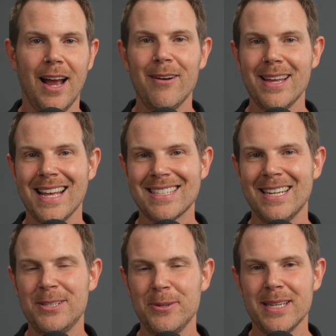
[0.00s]
All right, that's
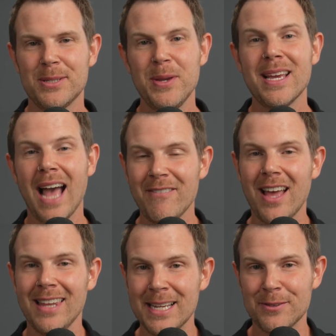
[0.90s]
going to do it this week. I've
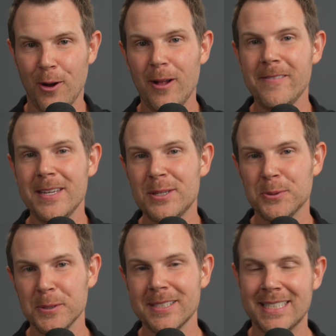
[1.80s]
got links for all of these
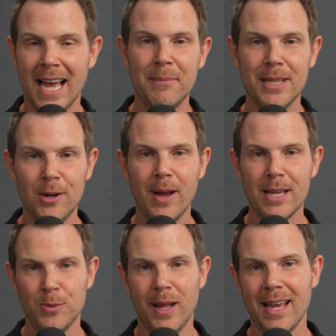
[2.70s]
tools down below,
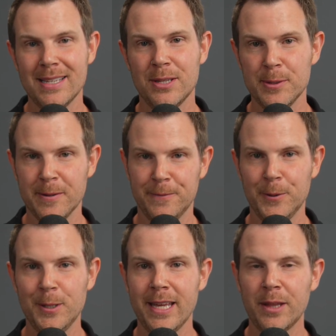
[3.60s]
as well as those
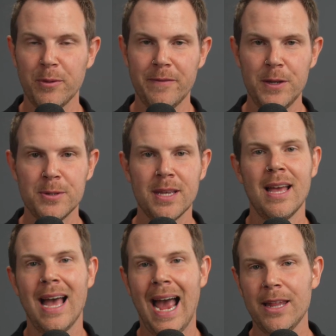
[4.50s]
full length reviews.
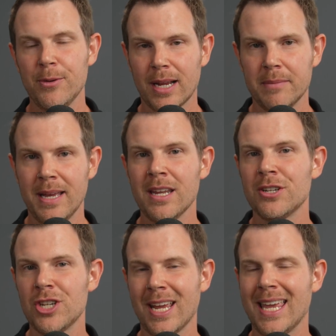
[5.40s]
Highly recommend
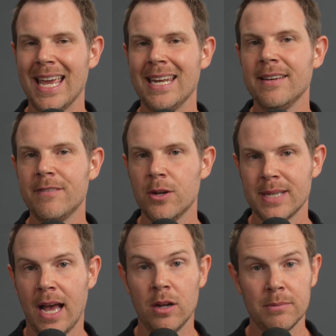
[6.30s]
checking any of
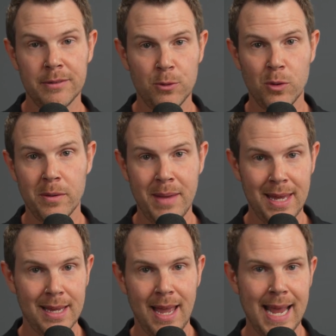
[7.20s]
those out before
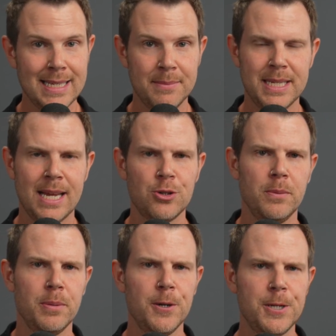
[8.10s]
making a
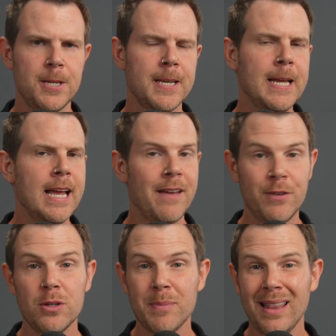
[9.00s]
substantial purchase. If
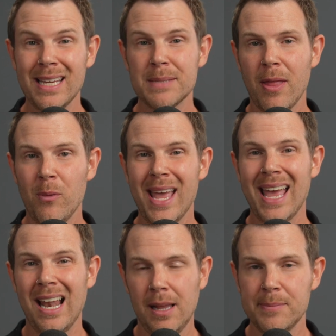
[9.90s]
you use my links, by the way,
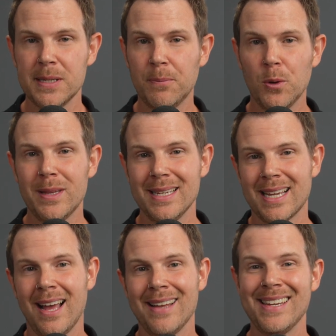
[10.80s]
it helps support this
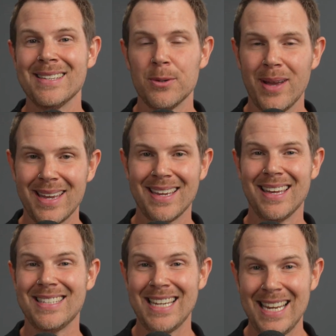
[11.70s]
content so I can
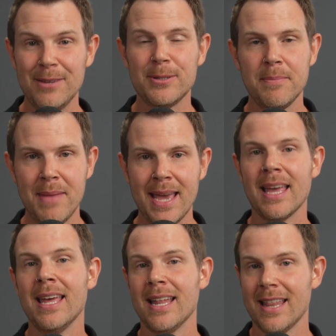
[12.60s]
continue to make
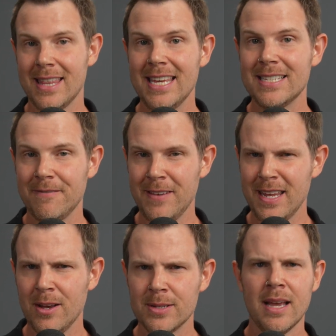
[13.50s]
these
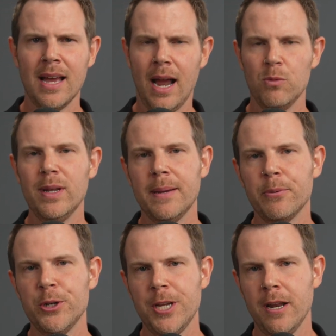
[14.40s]
videos. I really
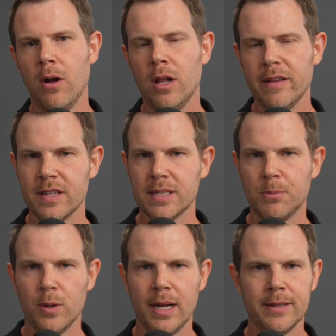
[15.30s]
appreciate all of the
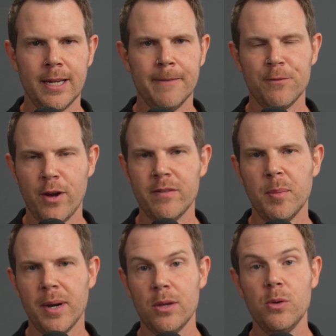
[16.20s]
support out there for
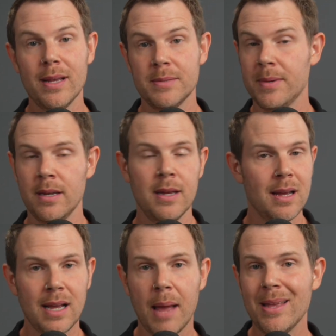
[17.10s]
everybody who has been
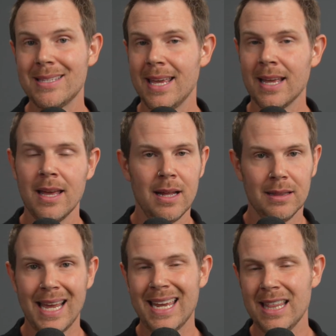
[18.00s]
commenting,
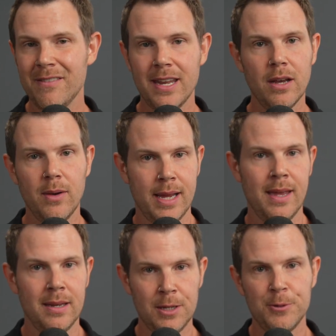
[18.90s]
liking the video, and
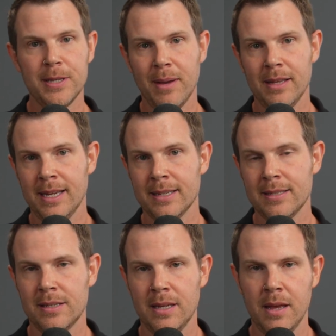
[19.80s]
then using my
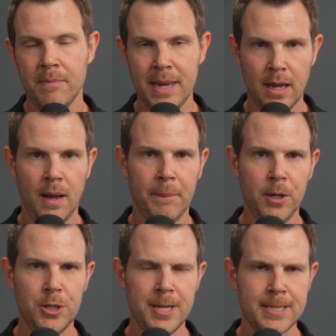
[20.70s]
links to make a
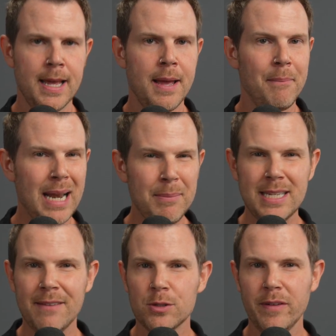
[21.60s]
purchase. My name is
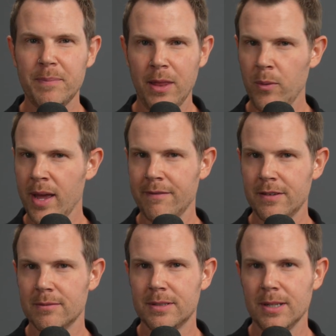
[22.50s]
Dave Swift, by the way, if
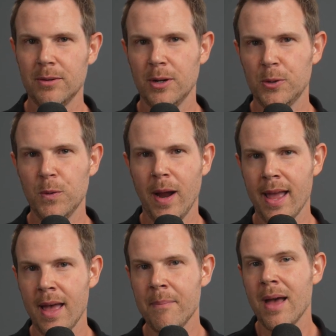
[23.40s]
you don't know who I
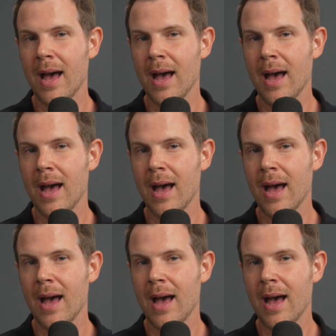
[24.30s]
am.